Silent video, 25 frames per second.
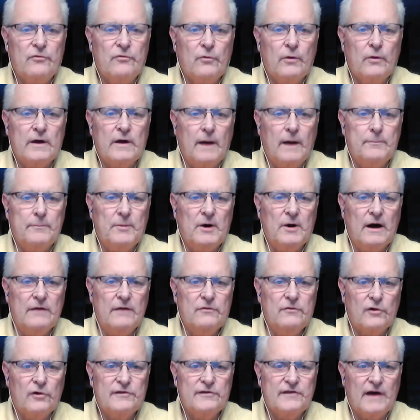through a couple
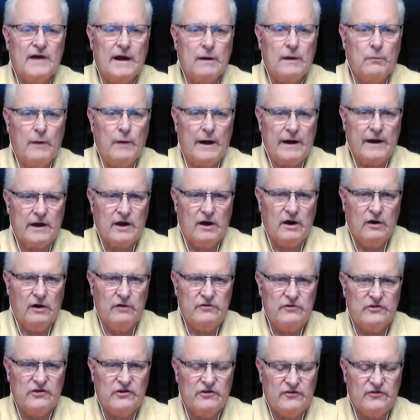of North Tonawanda
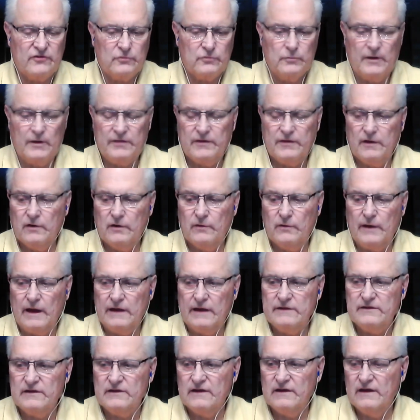coaches with you.
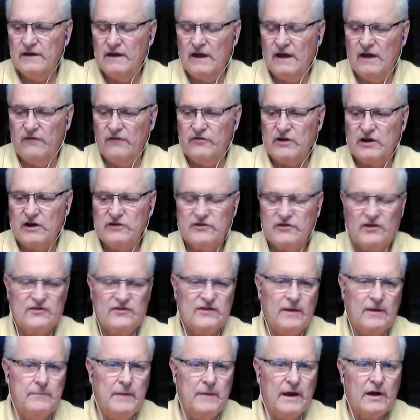And if you could
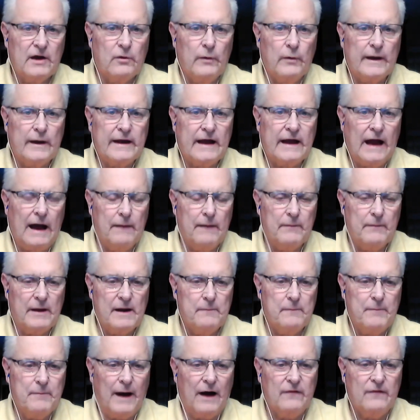just give me a quick
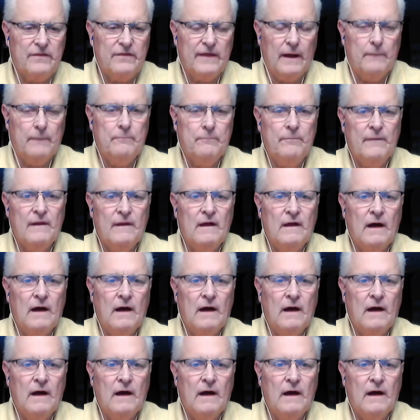comment about them.